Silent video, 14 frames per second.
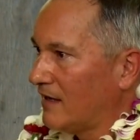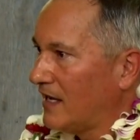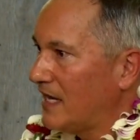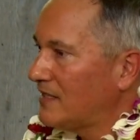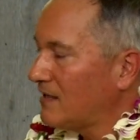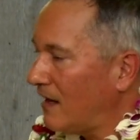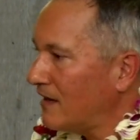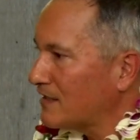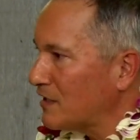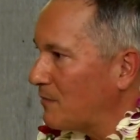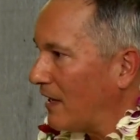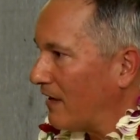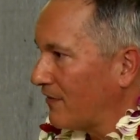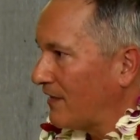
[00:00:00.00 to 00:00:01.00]
He talks
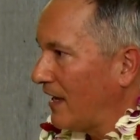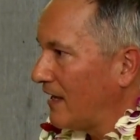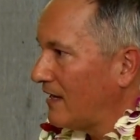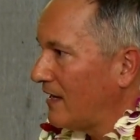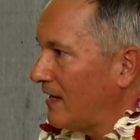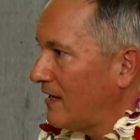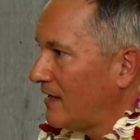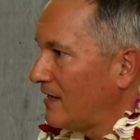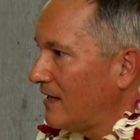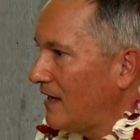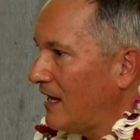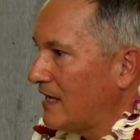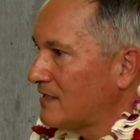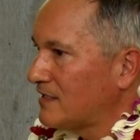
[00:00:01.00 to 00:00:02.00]
about that
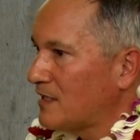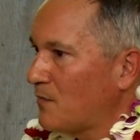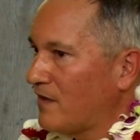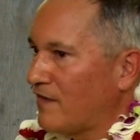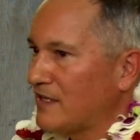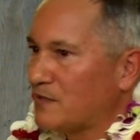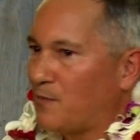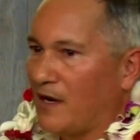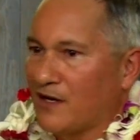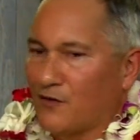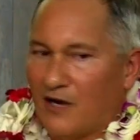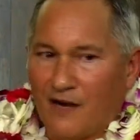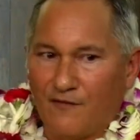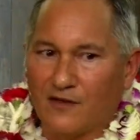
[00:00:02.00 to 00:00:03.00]
in some of his
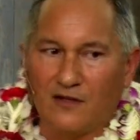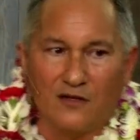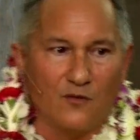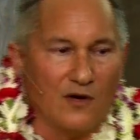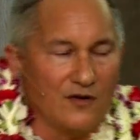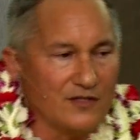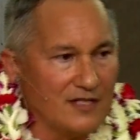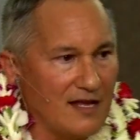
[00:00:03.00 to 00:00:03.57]
biographical quotes.